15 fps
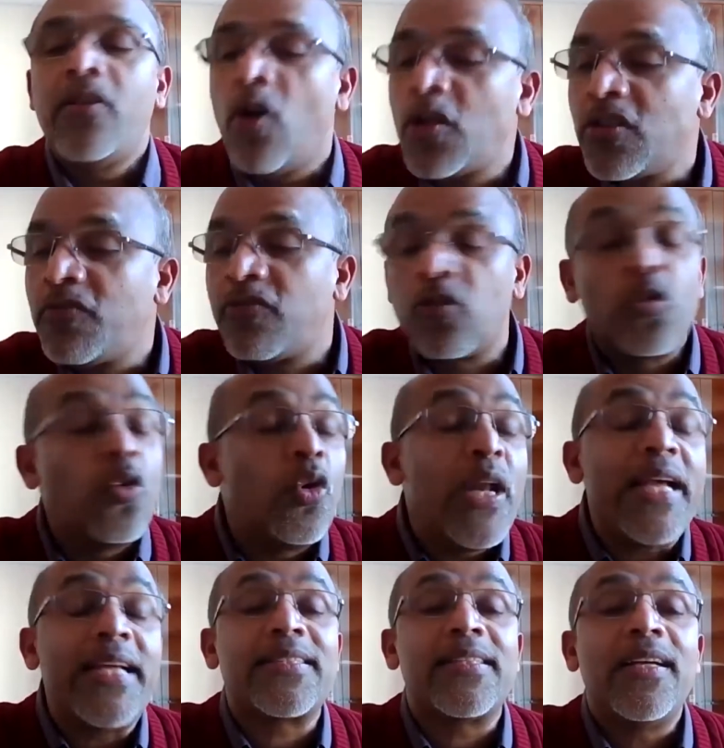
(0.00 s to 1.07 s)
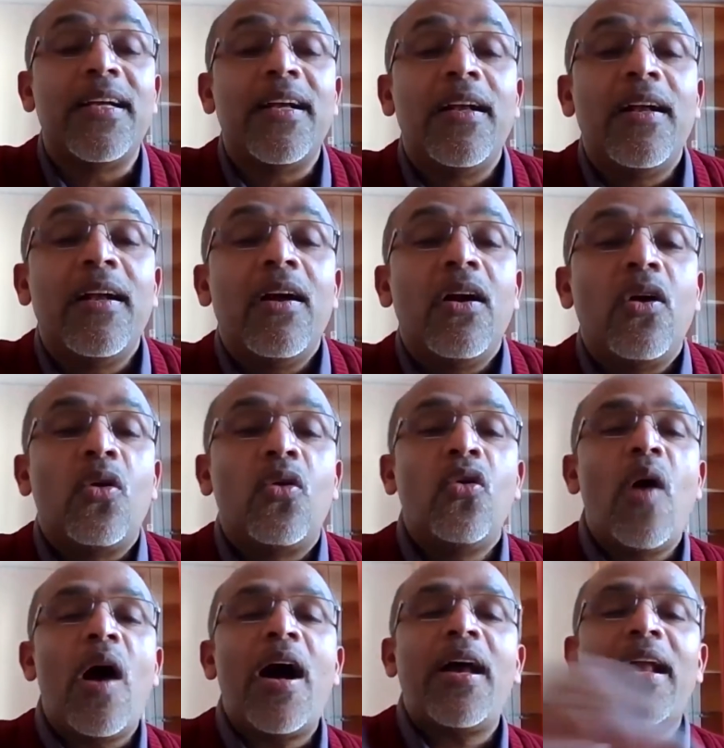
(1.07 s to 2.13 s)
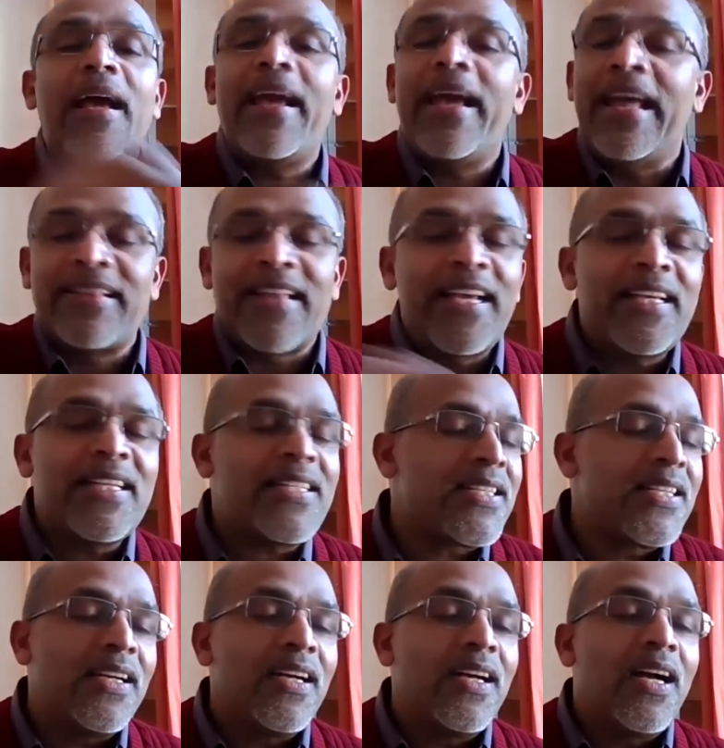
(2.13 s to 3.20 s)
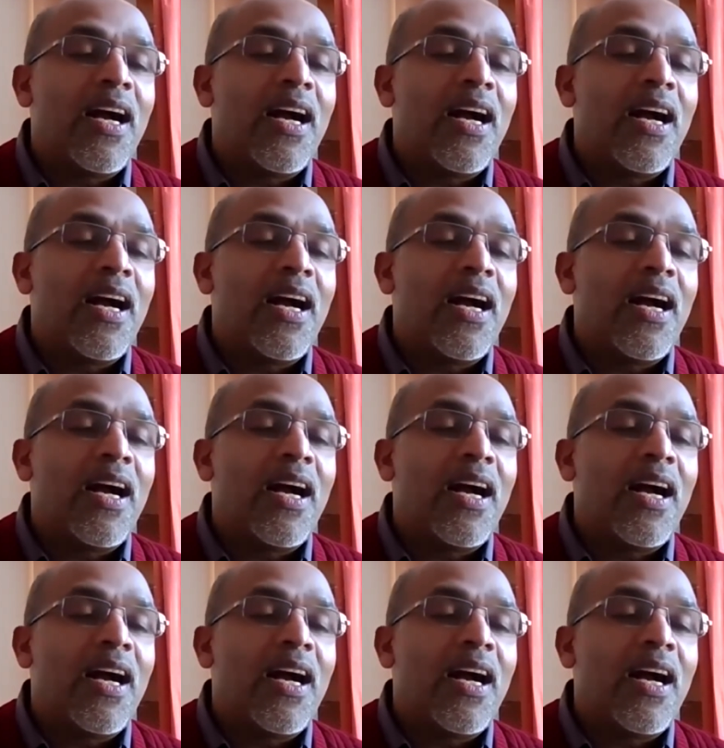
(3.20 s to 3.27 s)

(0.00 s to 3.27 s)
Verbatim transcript: lot of rulers who are atheists,